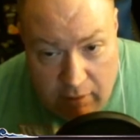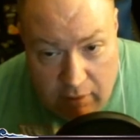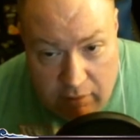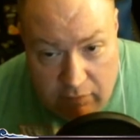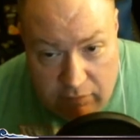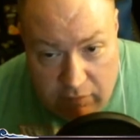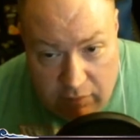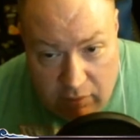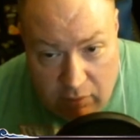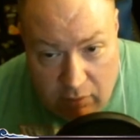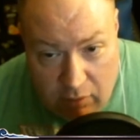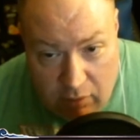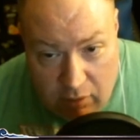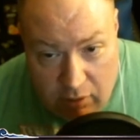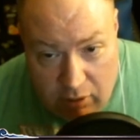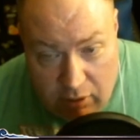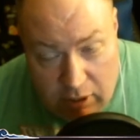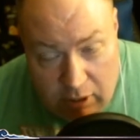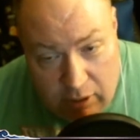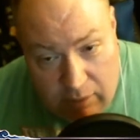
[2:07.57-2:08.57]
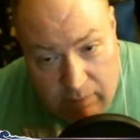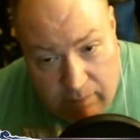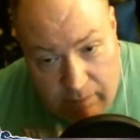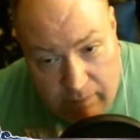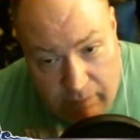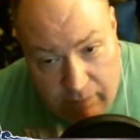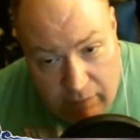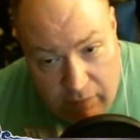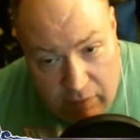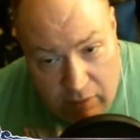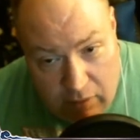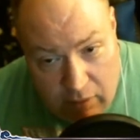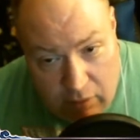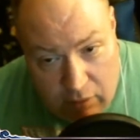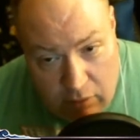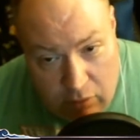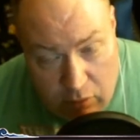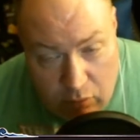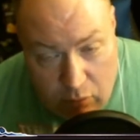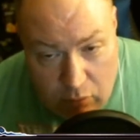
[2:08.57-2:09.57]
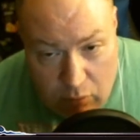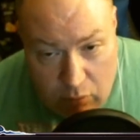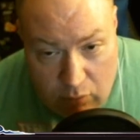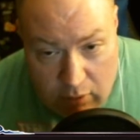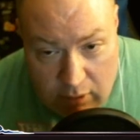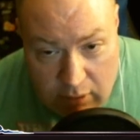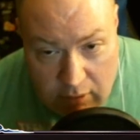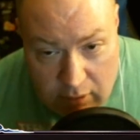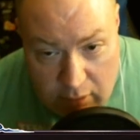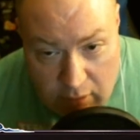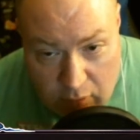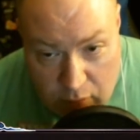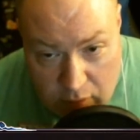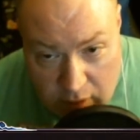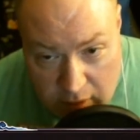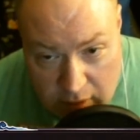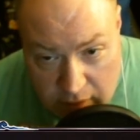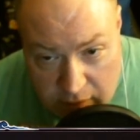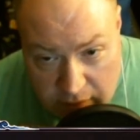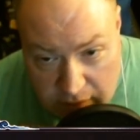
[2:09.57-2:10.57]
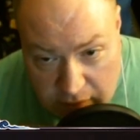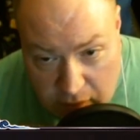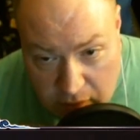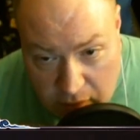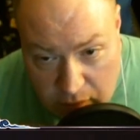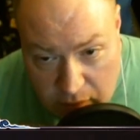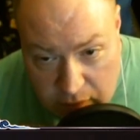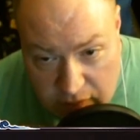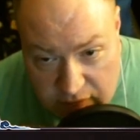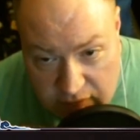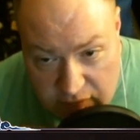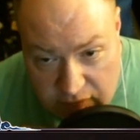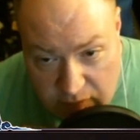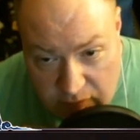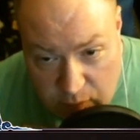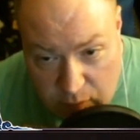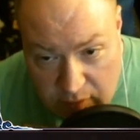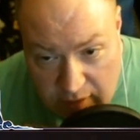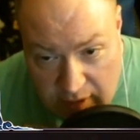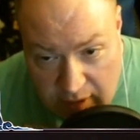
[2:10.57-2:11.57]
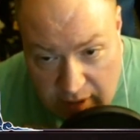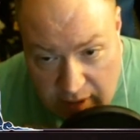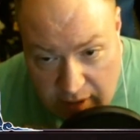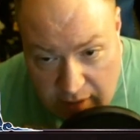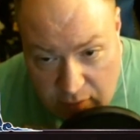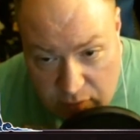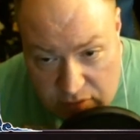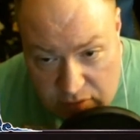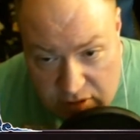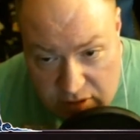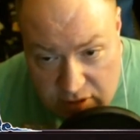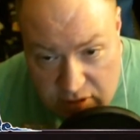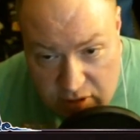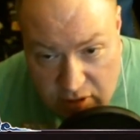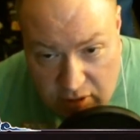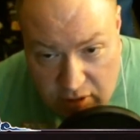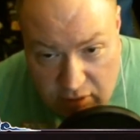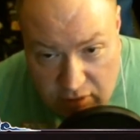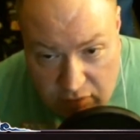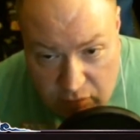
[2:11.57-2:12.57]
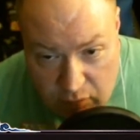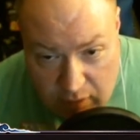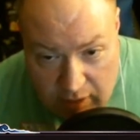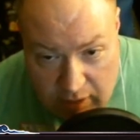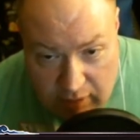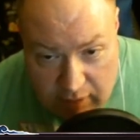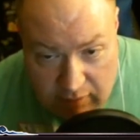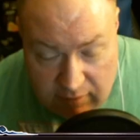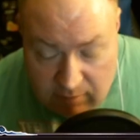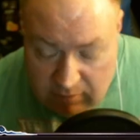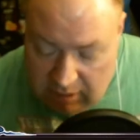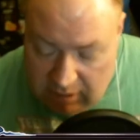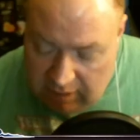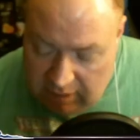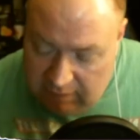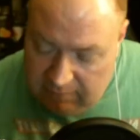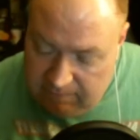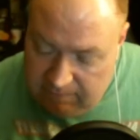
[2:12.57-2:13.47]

If a card with 6 or more attack was discarded in this way, Intimidate.